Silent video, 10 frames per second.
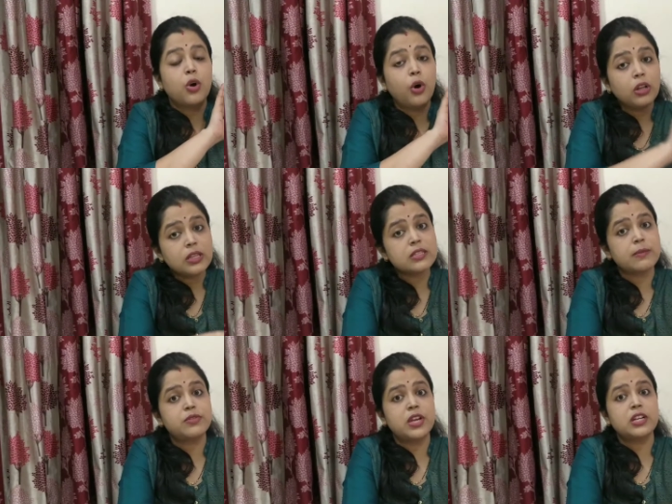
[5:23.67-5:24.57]
all the
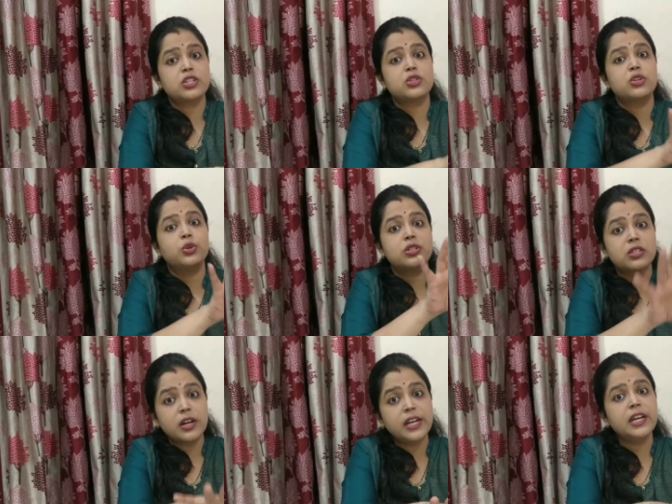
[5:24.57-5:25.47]
subjects you
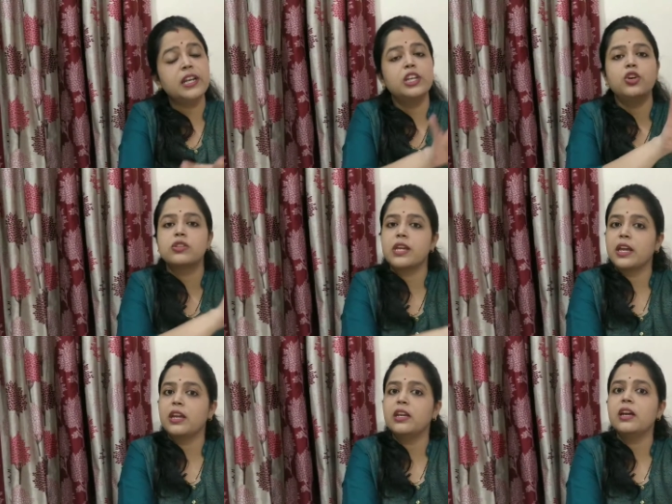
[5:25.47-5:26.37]
studied in your
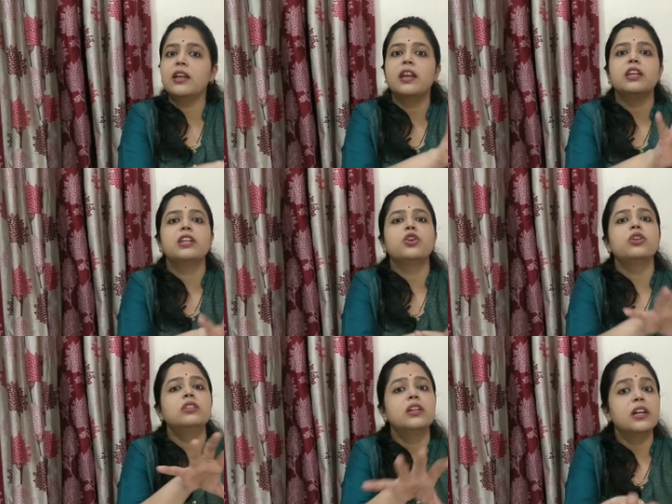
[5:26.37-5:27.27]
second year and in
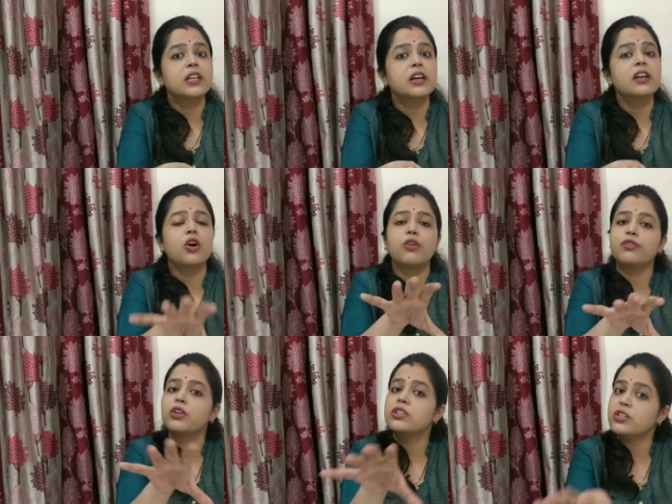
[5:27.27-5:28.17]
your third year
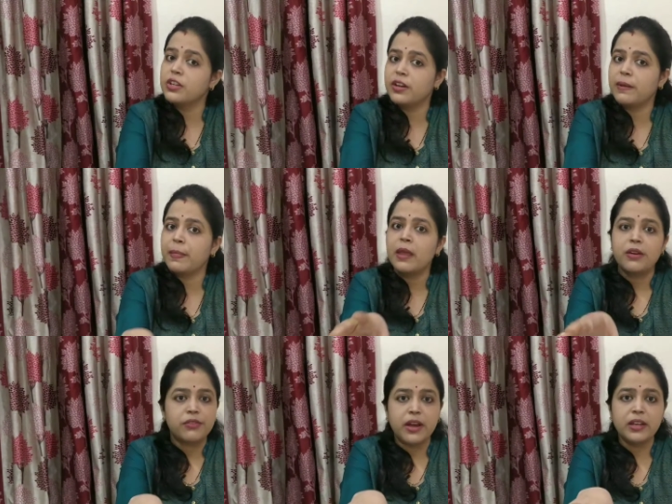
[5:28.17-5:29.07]
of your engineering.
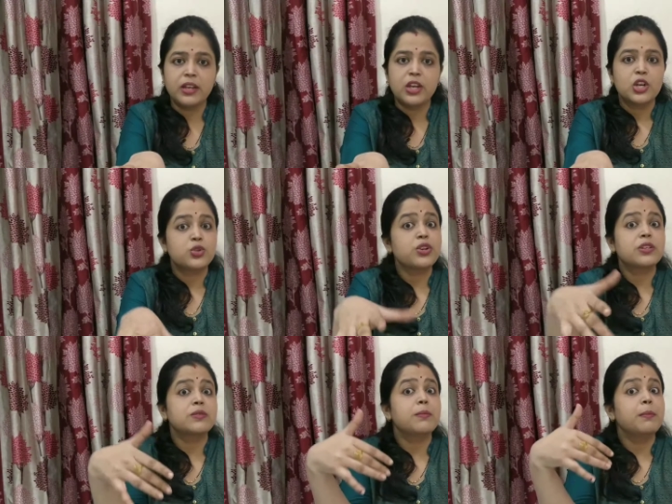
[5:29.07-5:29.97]
Fine, so
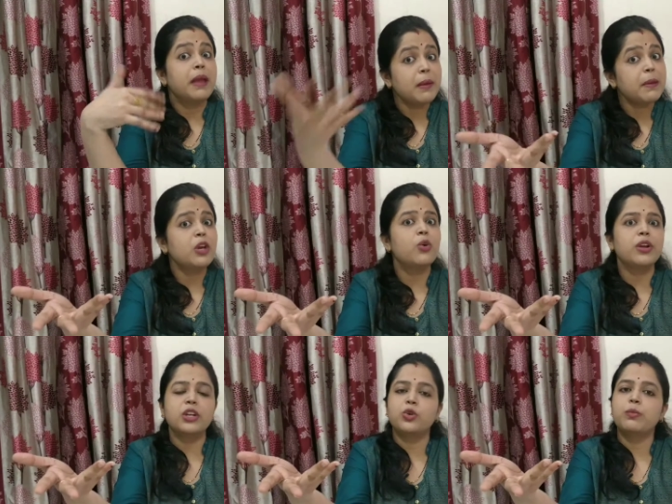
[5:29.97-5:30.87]
it may be
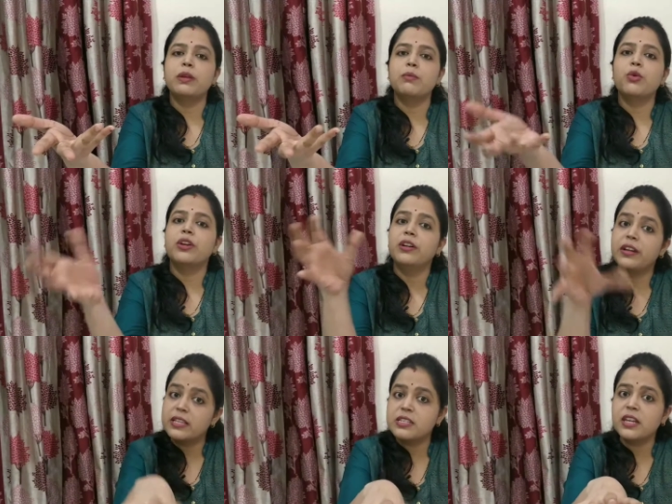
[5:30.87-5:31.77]
going to be more
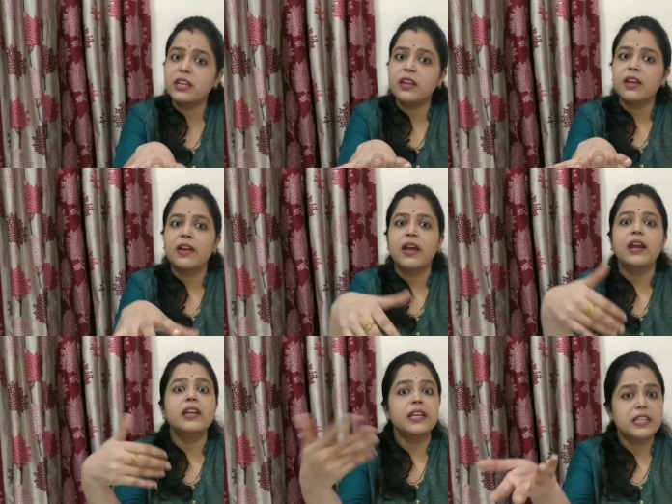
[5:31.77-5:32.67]
interesting
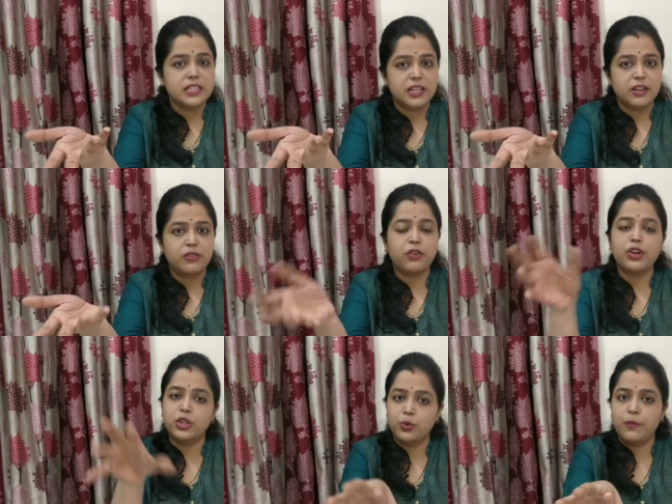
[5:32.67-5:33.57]
and easier
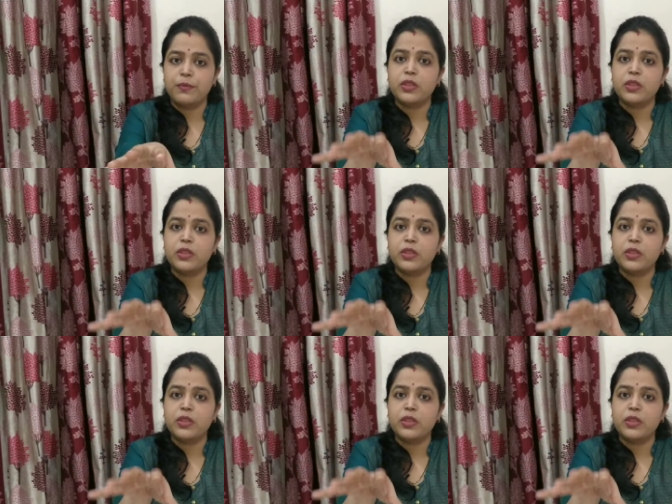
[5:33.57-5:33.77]
for you.